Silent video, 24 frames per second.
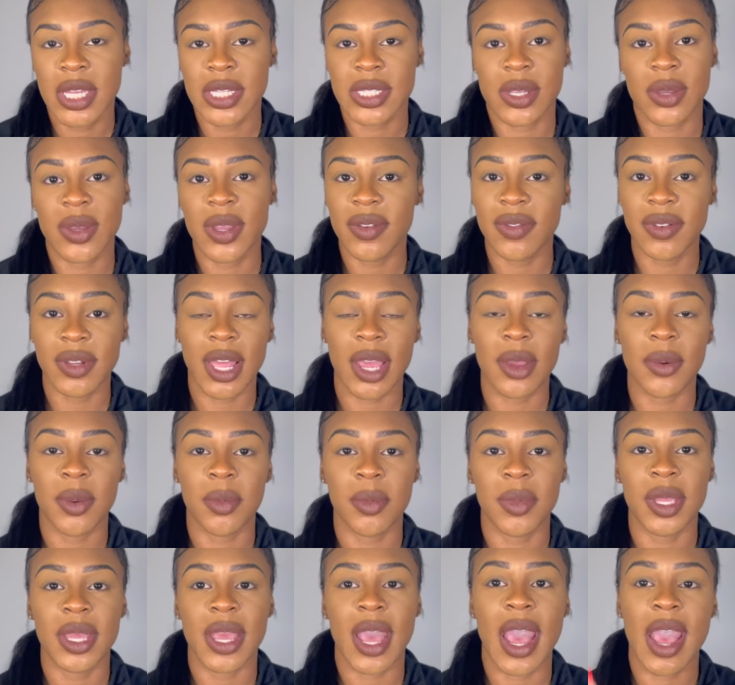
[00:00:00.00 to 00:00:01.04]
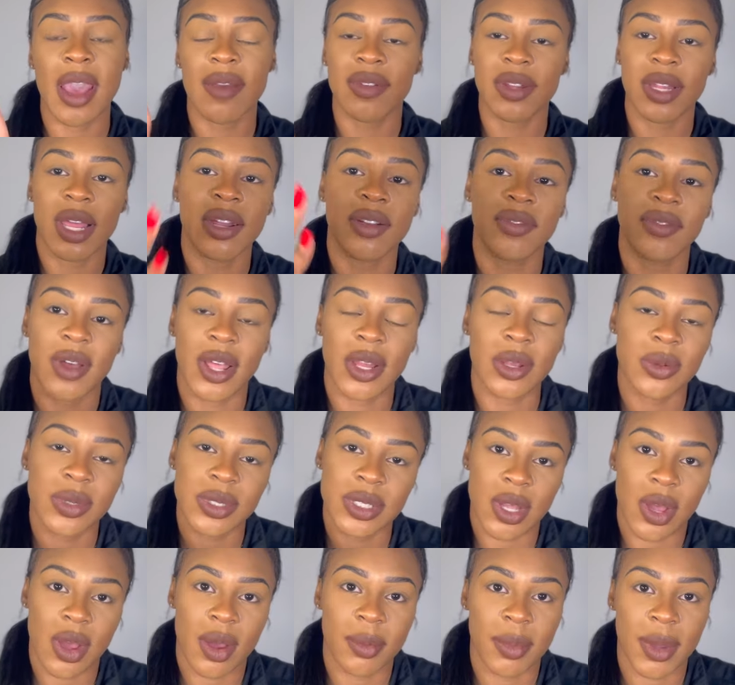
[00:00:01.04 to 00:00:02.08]
So even like with me, I have a lot of
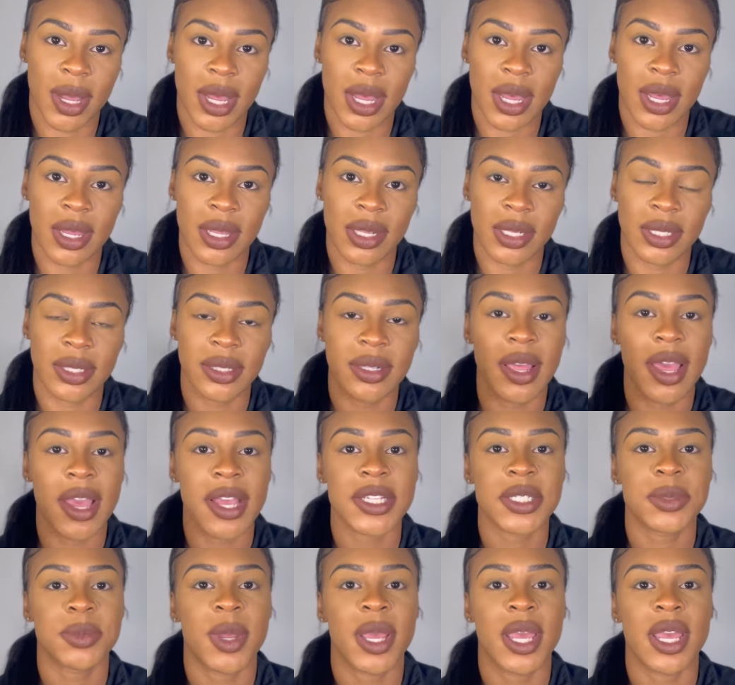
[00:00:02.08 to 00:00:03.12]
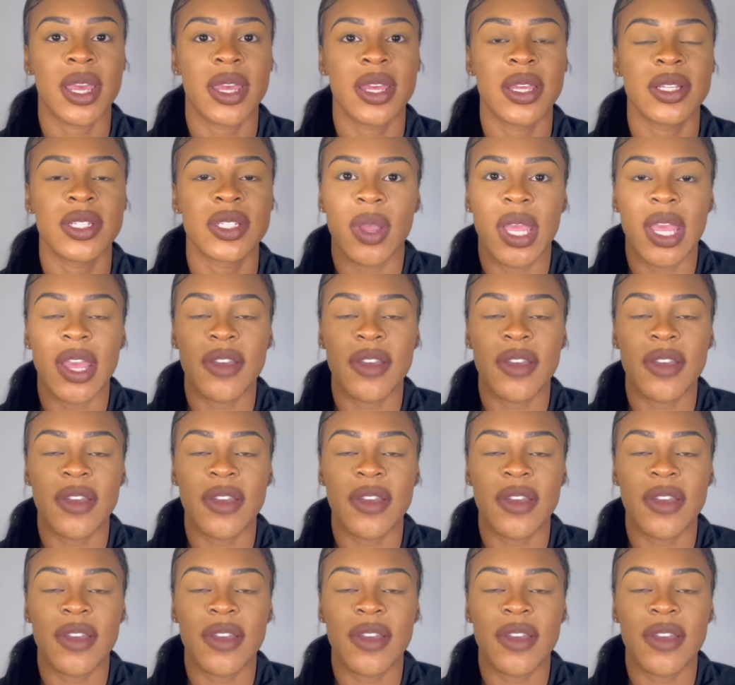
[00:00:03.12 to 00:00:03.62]
followers on my Lash page.